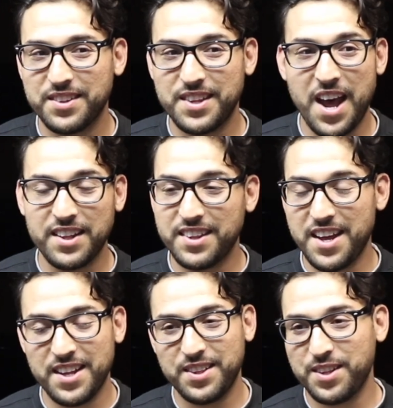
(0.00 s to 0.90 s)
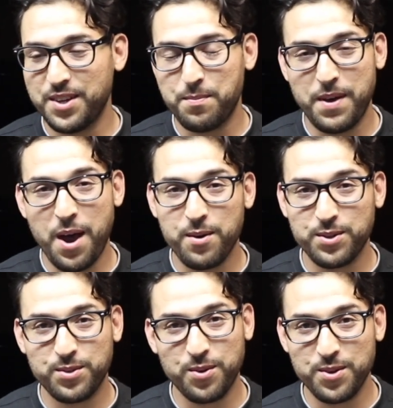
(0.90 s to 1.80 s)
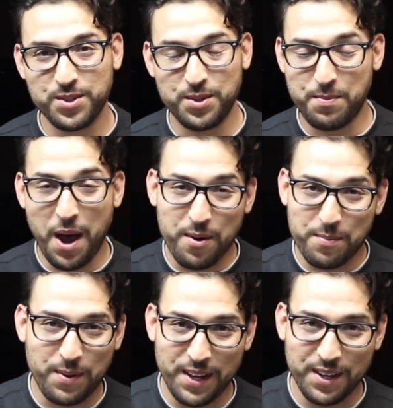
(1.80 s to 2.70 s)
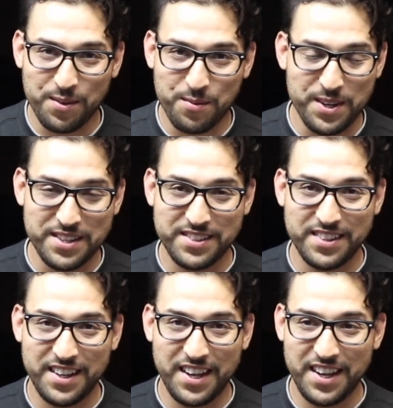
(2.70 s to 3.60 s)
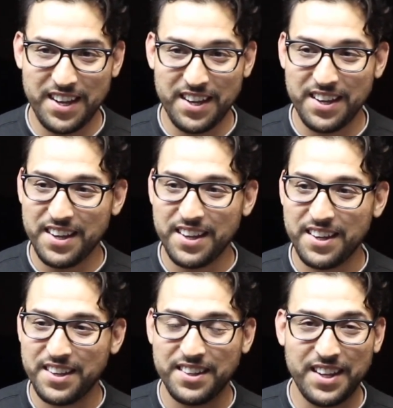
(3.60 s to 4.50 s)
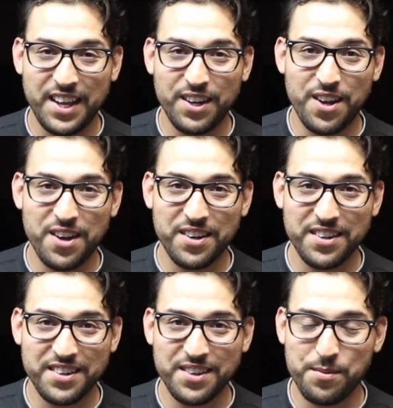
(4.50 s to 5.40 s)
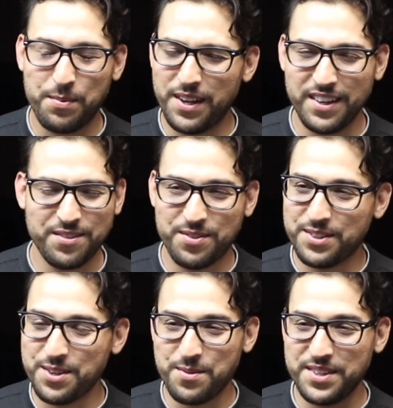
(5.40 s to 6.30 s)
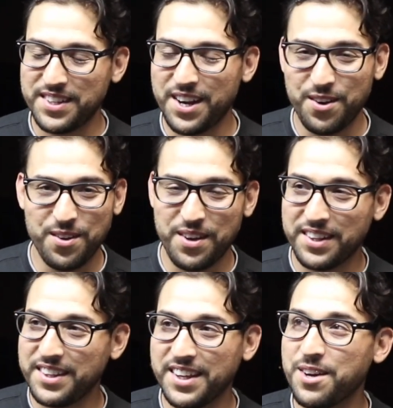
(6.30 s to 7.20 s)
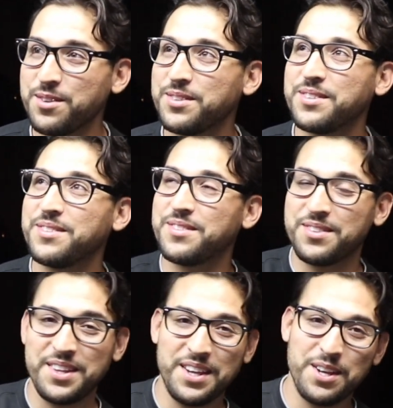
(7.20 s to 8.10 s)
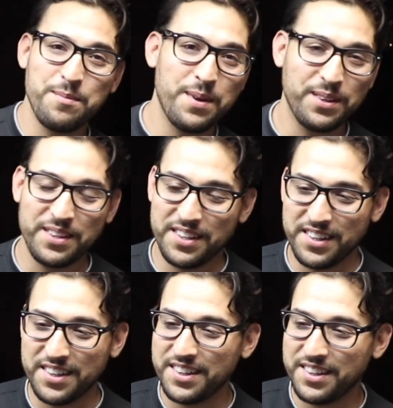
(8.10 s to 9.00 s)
thought that the power source, the power plug, was a data logger plug for some reason. I don't know. I think I was thinking about the